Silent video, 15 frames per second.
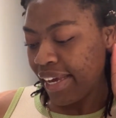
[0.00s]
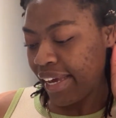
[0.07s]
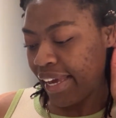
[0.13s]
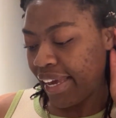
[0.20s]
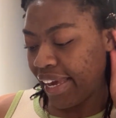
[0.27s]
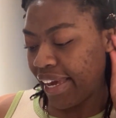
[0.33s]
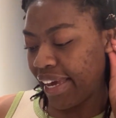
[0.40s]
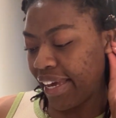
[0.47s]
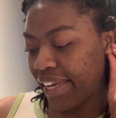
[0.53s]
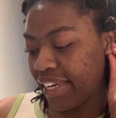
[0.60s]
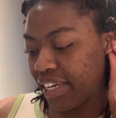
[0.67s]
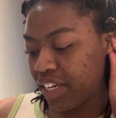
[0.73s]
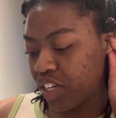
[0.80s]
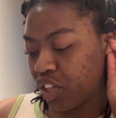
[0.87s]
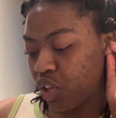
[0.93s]

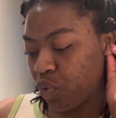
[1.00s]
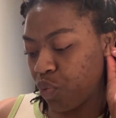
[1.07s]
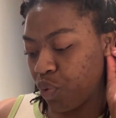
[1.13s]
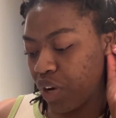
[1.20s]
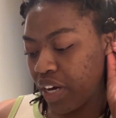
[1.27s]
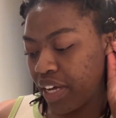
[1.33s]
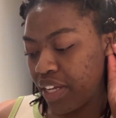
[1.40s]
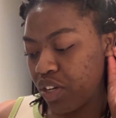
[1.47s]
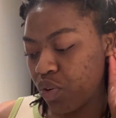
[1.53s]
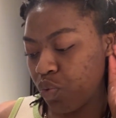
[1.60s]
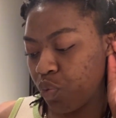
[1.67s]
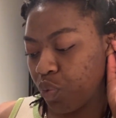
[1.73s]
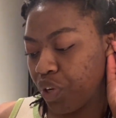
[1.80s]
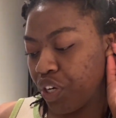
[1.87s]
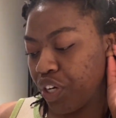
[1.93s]
And the
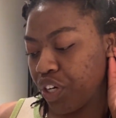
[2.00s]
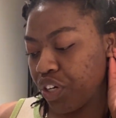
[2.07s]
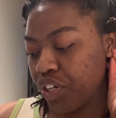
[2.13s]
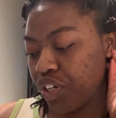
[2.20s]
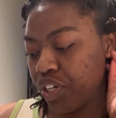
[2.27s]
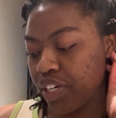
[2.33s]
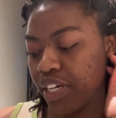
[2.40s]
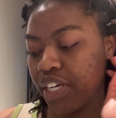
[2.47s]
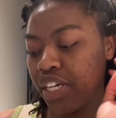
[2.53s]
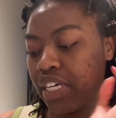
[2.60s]
one we're